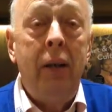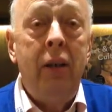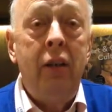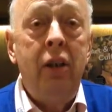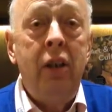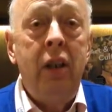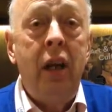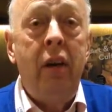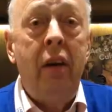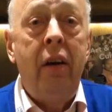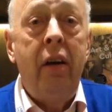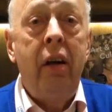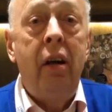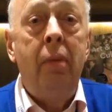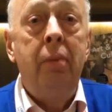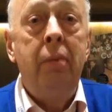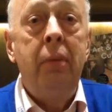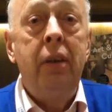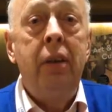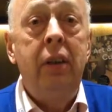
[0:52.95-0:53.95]
the generic
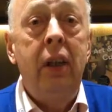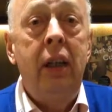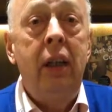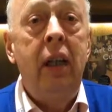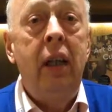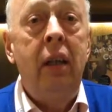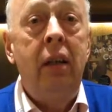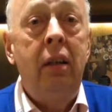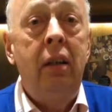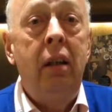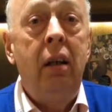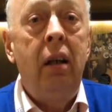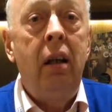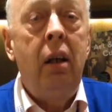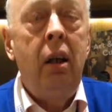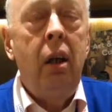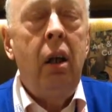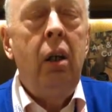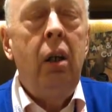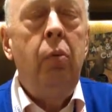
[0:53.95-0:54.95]
companies in India,
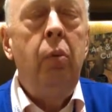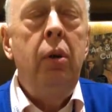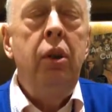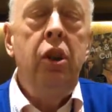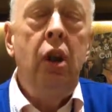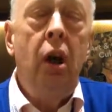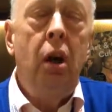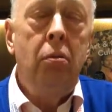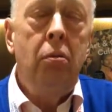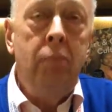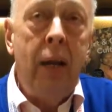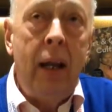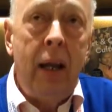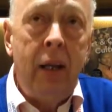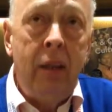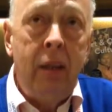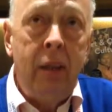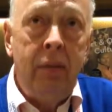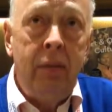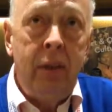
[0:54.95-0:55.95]
which are
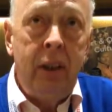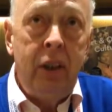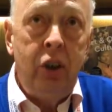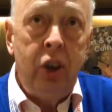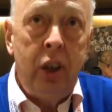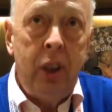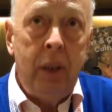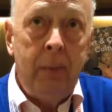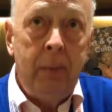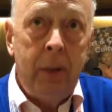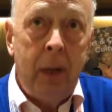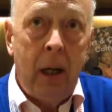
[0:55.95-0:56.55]
relatively cheap.